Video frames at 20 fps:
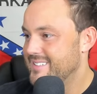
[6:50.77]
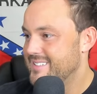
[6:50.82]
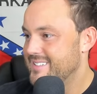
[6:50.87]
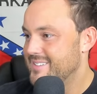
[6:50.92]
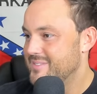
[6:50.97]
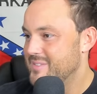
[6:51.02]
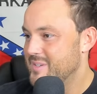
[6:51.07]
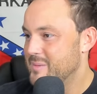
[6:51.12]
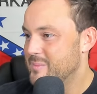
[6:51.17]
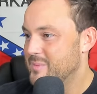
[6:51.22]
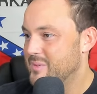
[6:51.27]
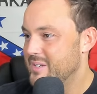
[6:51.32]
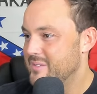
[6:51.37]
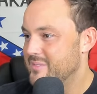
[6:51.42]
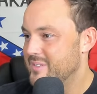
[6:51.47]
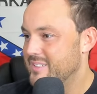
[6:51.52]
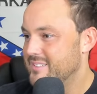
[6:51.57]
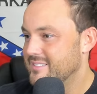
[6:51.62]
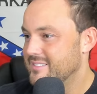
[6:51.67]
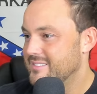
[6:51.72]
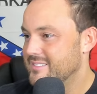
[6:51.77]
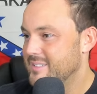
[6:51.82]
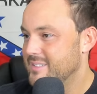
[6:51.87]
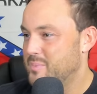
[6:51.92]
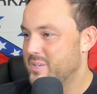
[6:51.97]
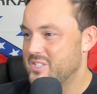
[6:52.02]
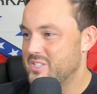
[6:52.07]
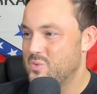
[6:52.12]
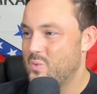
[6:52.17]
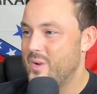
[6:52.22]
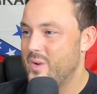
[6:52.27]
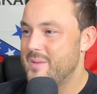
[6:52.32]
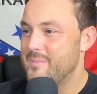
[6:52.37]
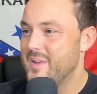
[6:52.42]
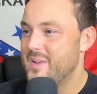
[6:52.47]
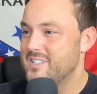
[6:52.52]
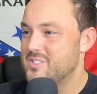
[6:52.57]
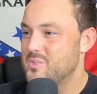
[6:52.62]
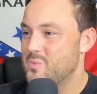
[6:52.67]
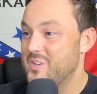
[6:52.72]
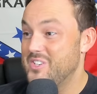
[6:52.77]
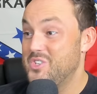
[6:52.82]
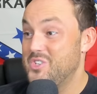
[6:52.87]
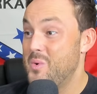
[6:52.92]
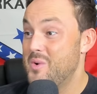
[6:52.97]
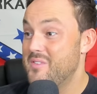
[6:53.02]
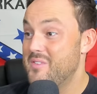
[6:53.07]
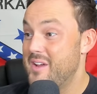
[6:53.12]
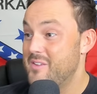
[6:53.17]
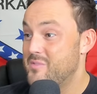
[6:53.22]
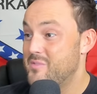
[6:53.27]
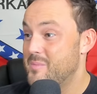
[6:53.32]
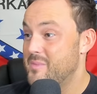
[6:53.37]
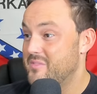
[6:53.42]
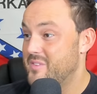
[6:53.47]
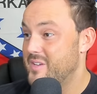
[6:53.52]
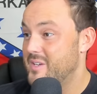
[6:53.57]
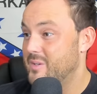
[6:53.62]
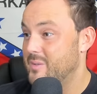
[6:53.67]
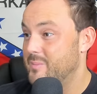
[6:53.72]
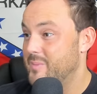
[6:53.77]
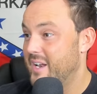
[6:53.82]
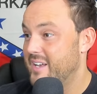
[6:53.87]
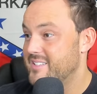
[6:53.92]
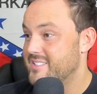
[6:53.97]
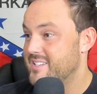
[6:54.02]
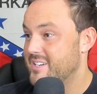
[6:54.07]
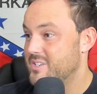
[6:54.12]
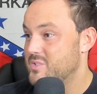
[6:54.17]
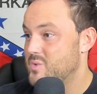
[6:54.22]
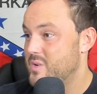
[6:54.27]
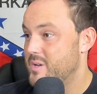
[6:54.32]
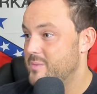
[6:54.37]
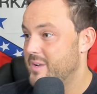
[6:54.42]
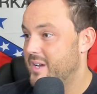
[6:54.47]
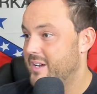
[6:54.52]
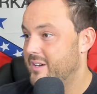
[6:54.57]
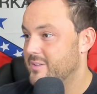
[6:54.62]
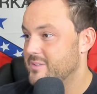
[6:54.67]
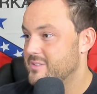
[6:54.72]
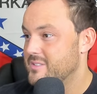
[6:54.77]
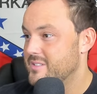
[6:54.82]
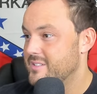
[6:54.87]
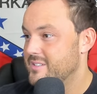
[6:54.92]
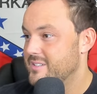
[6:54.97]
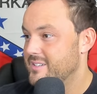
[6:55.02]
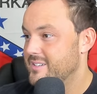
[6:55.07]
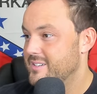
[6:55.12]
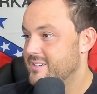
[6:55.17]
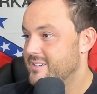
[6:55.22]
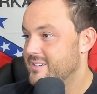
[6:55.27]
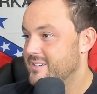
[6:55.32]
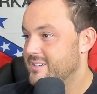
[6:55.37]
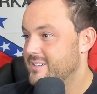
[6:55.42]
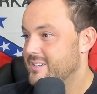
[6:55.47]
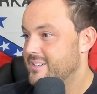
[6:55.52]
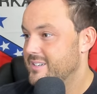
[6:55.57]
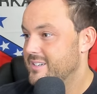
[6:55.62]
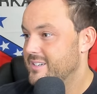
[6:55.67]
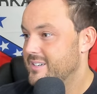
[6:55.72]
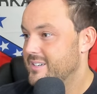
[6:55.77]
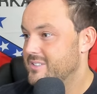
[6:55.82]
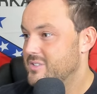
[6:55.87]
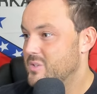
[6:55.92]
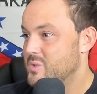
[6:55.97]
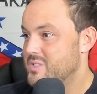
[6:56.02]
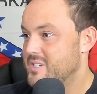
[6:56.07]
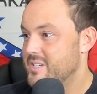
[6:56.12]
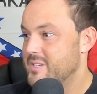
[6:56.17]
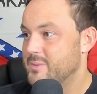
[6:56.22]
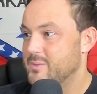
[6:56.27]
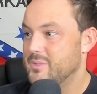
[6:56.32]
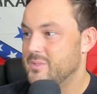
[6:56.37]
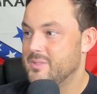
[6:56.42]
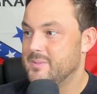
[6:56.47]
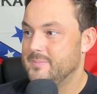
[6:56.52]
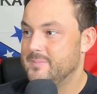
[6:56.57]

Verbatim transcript: You can believe it. He played twenty minutes and went two of eight from the field, but had six rebounds, two steals.